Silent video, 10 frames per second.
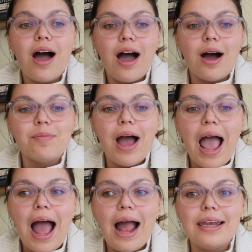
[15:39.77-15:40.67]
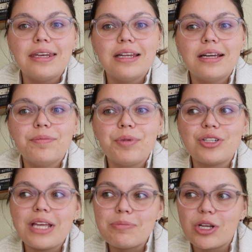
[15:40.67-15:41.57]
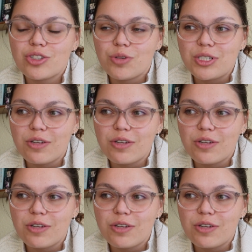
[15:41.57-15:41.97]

and because I'm not so much